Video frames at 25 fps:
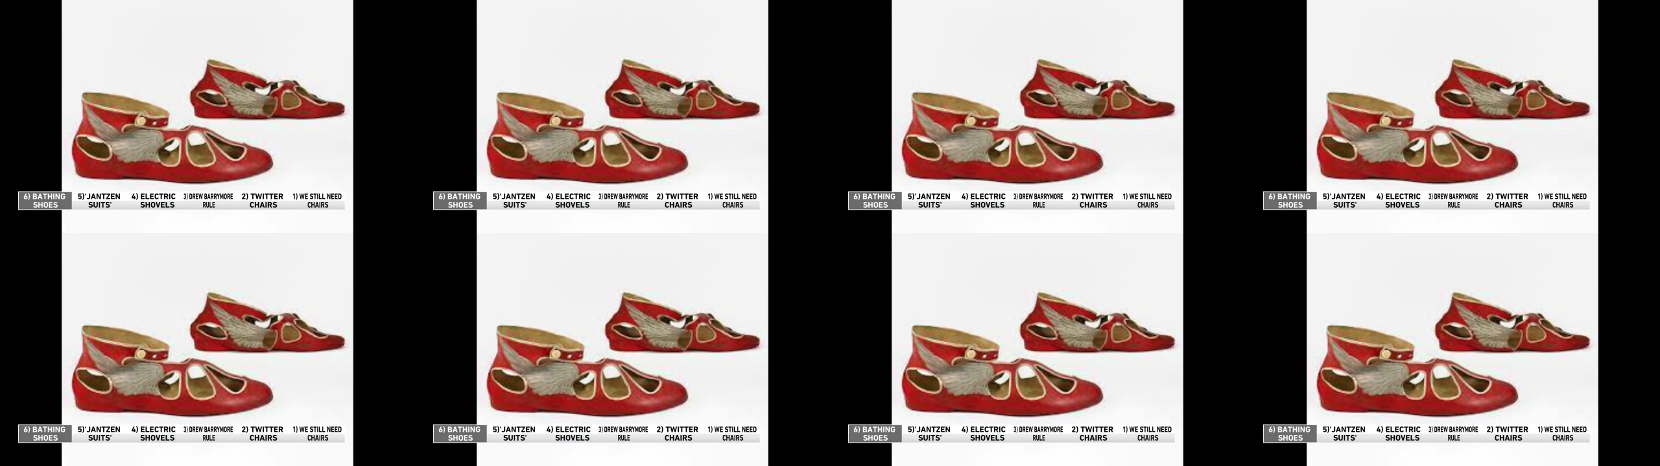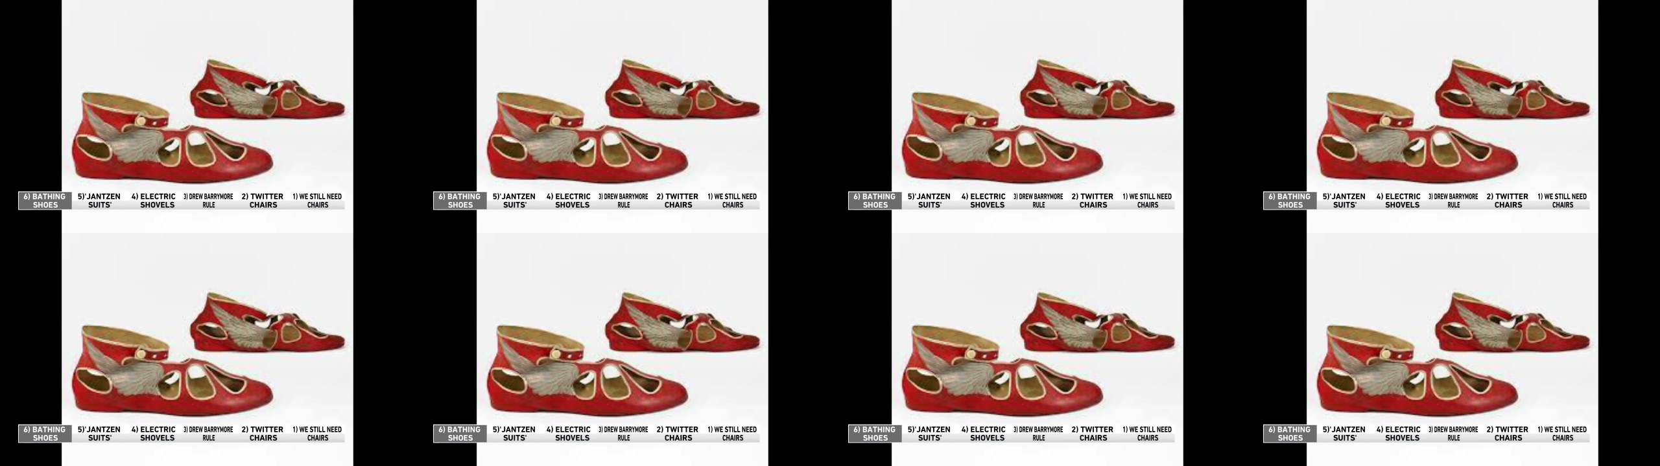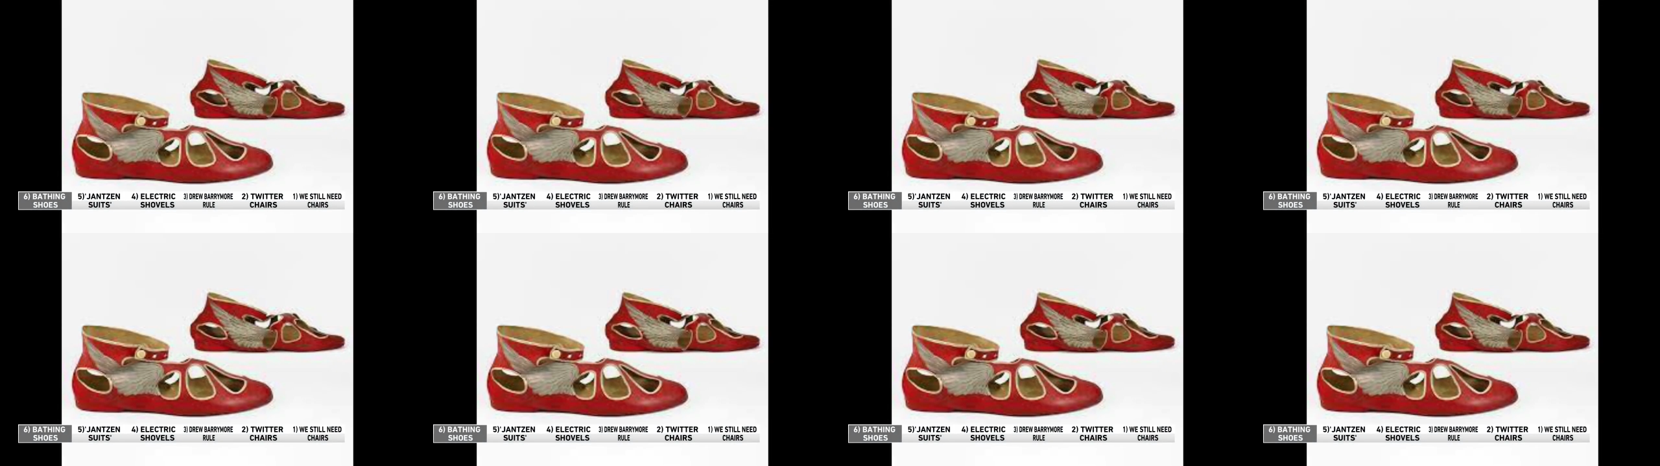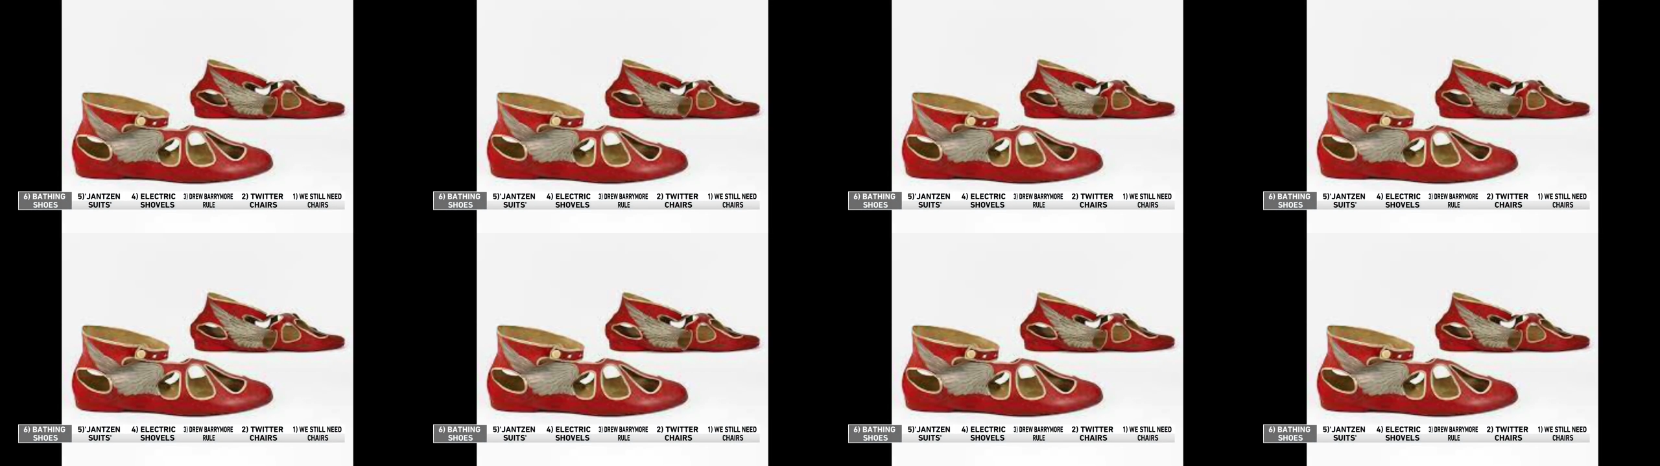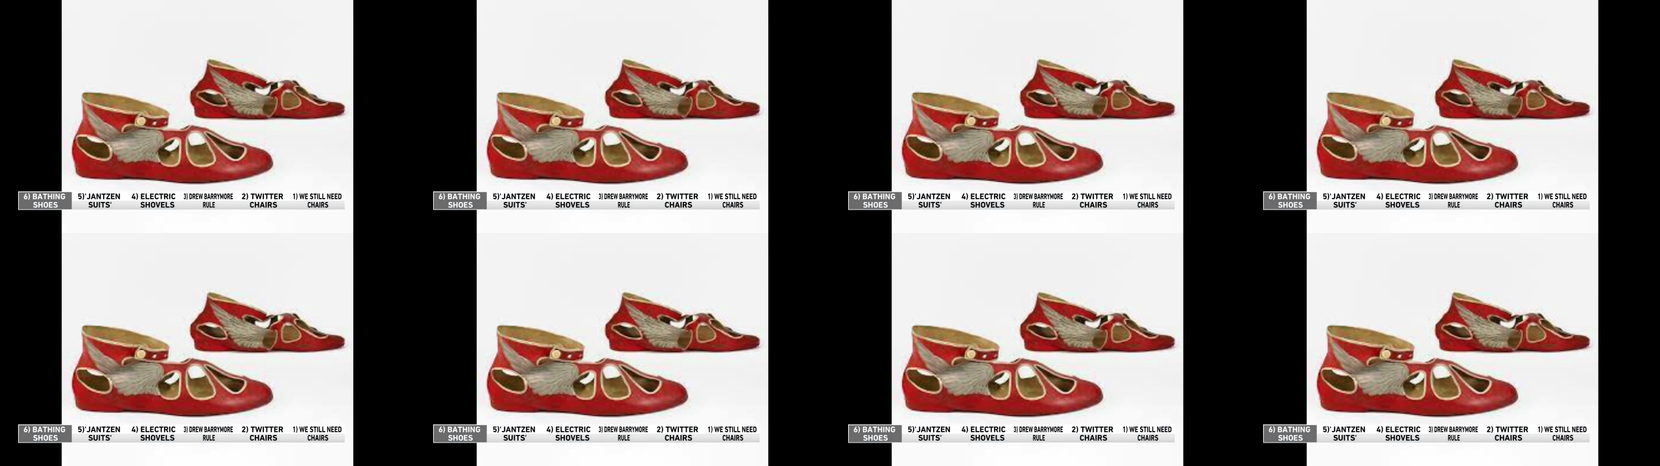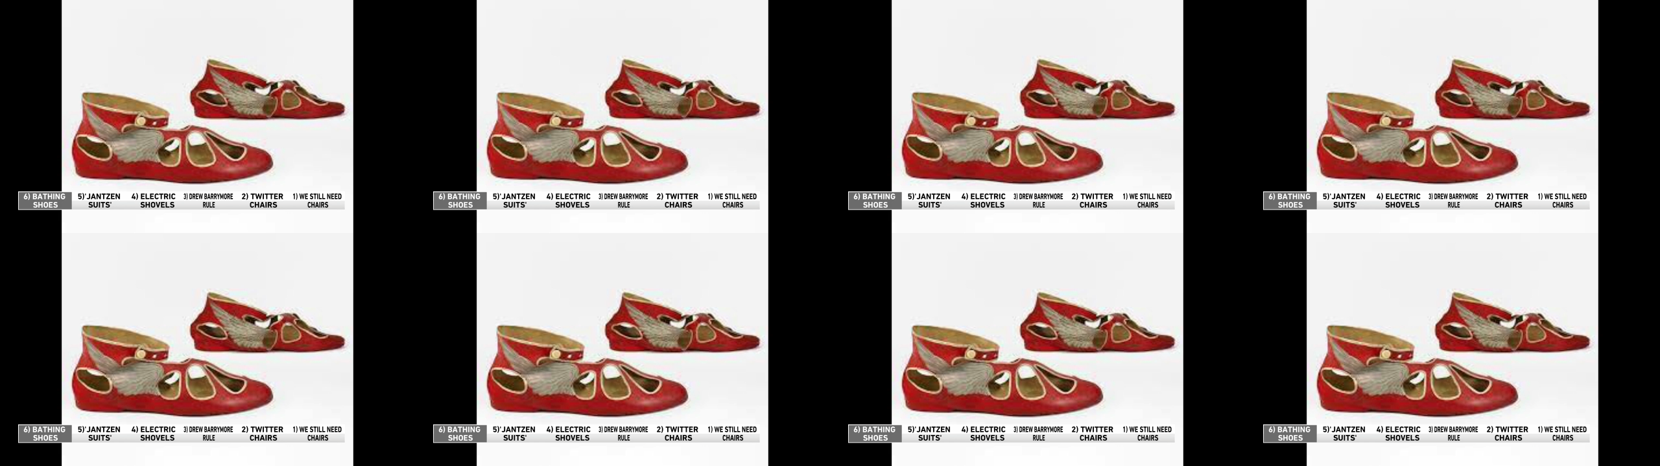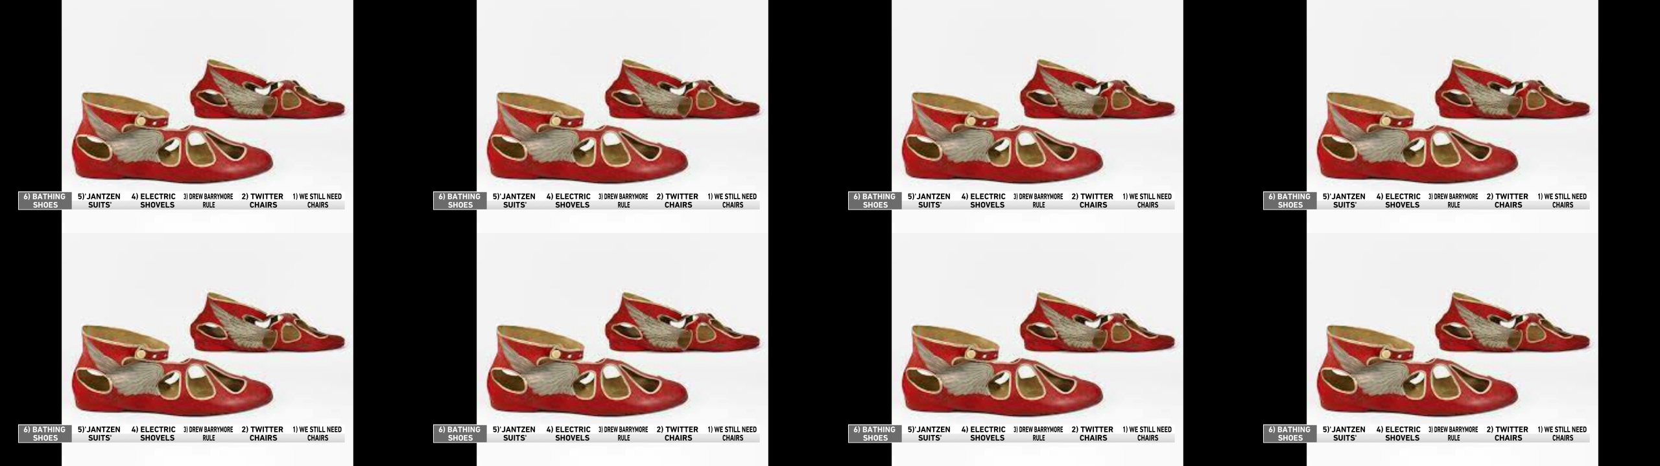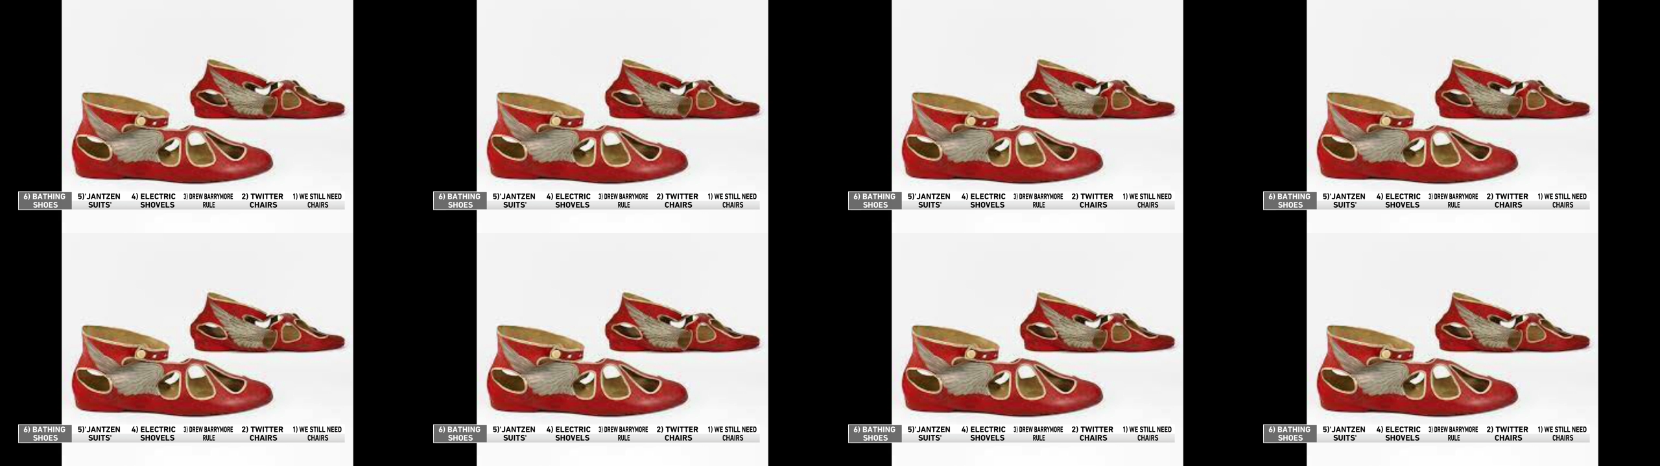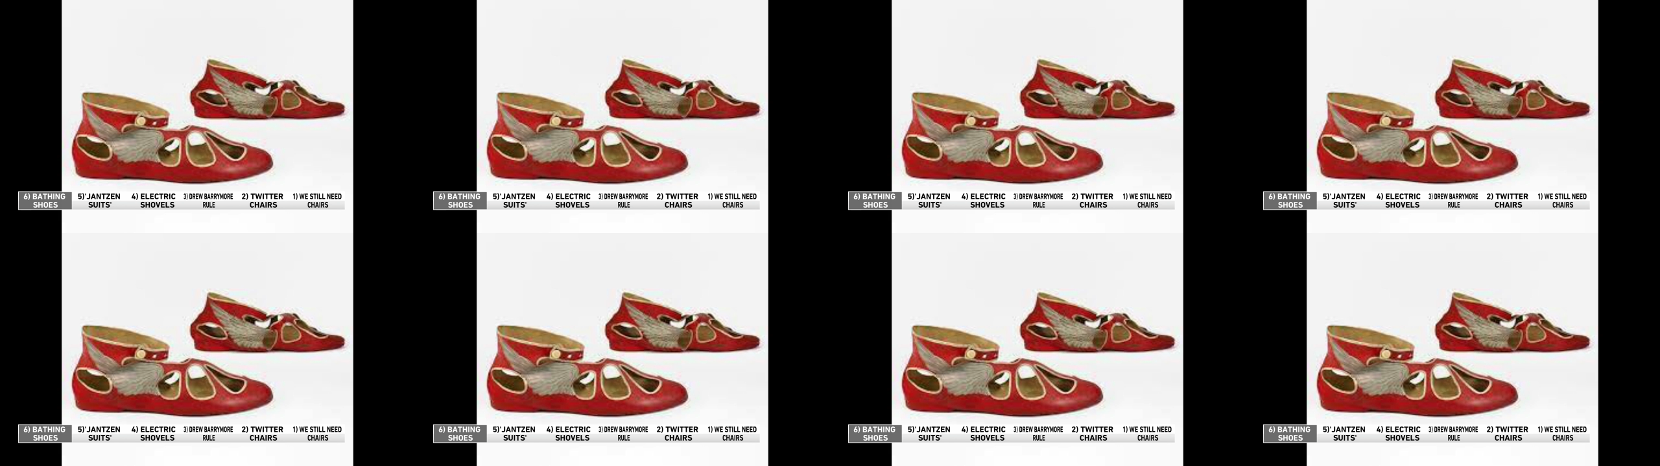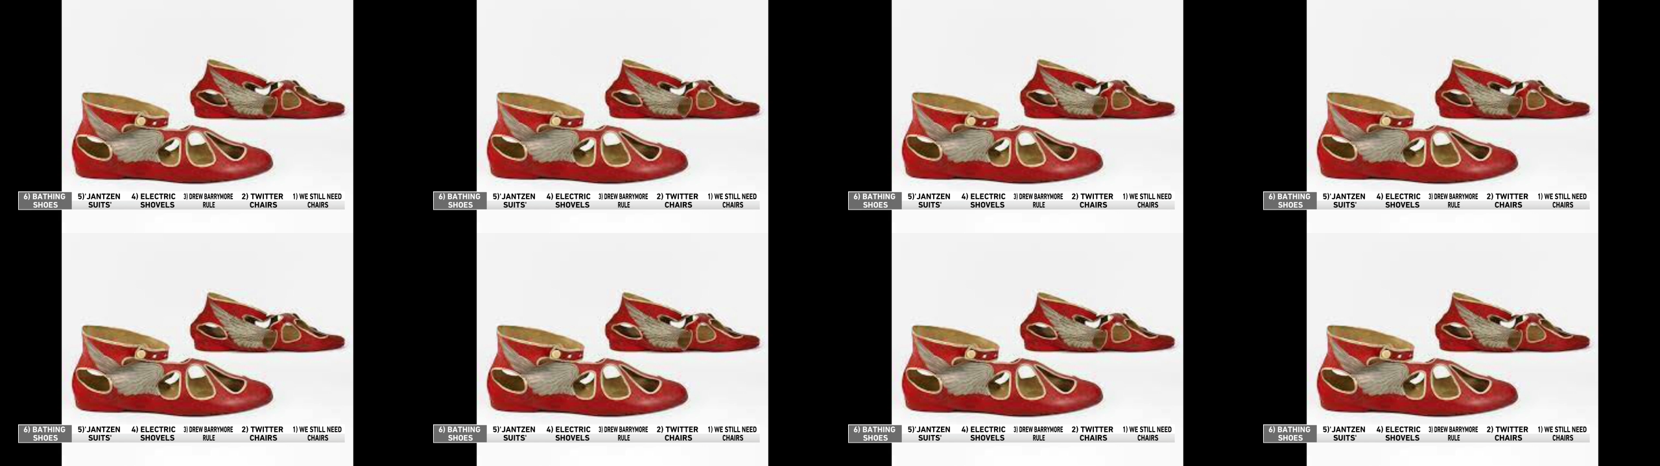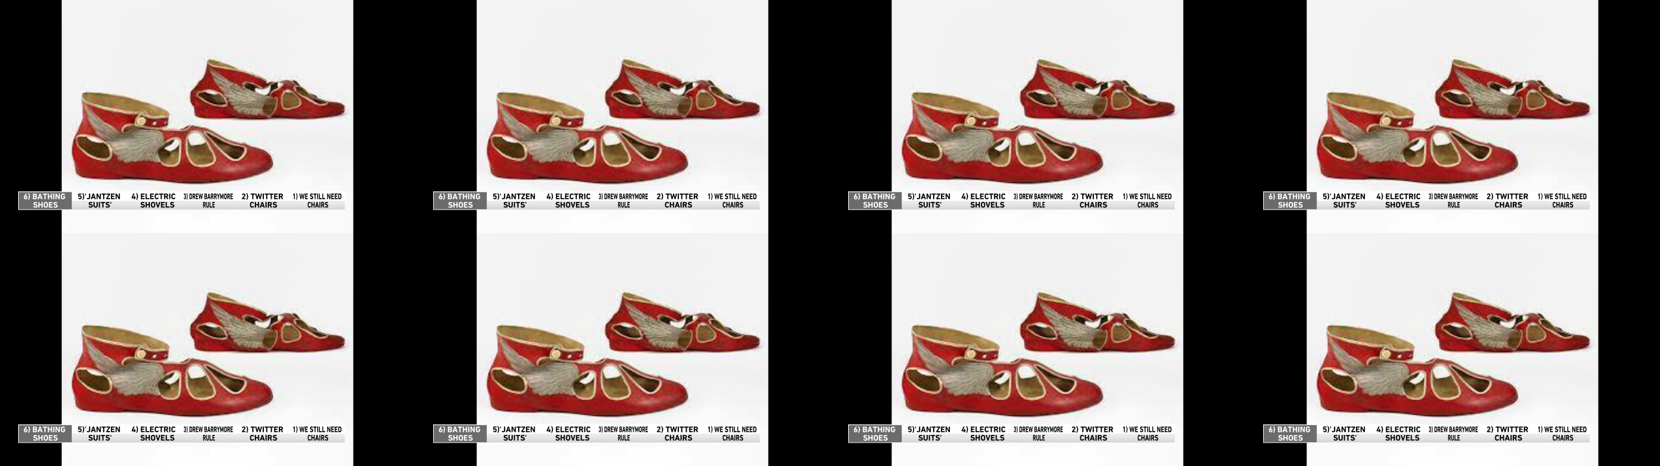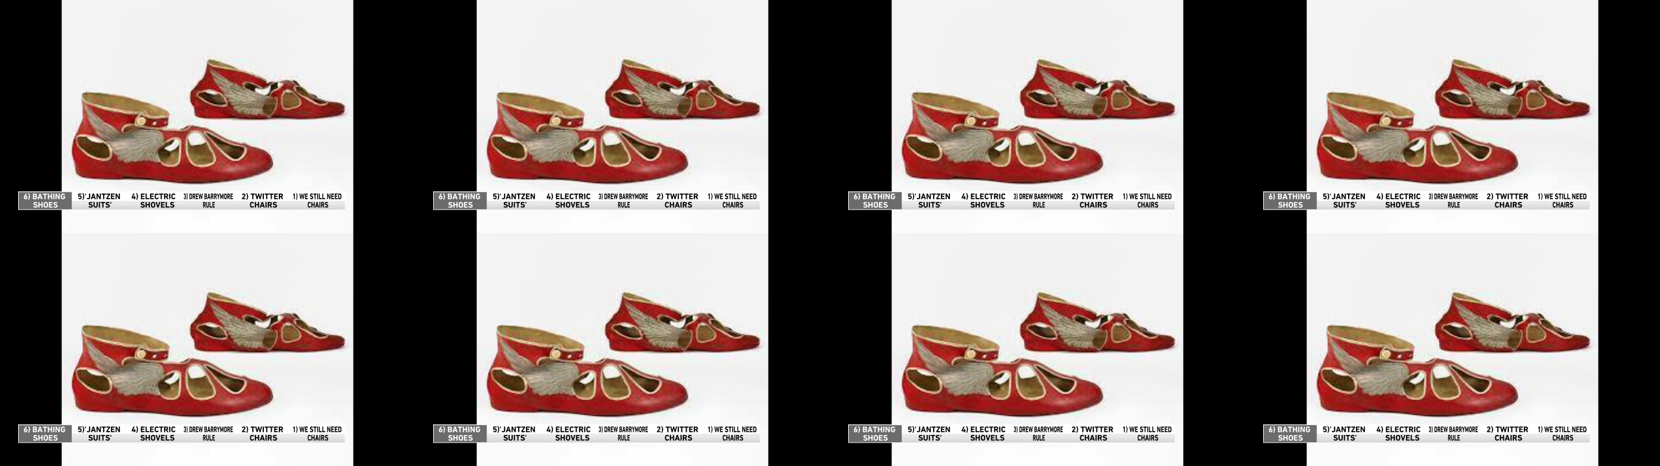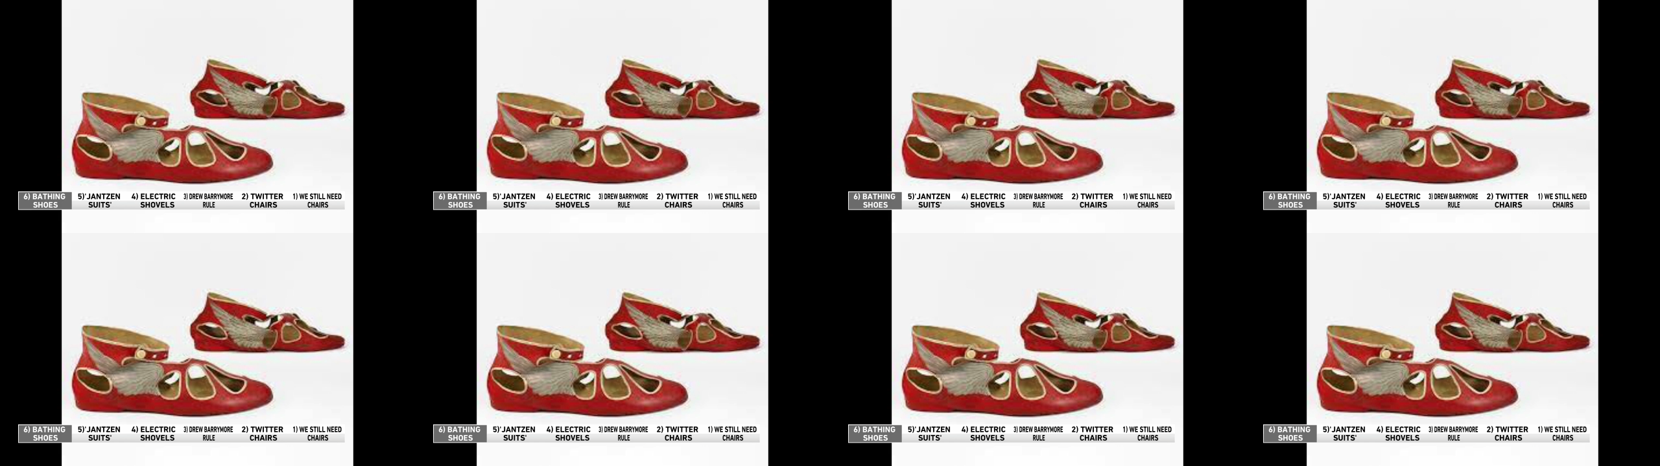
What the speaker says: (no speaker visible)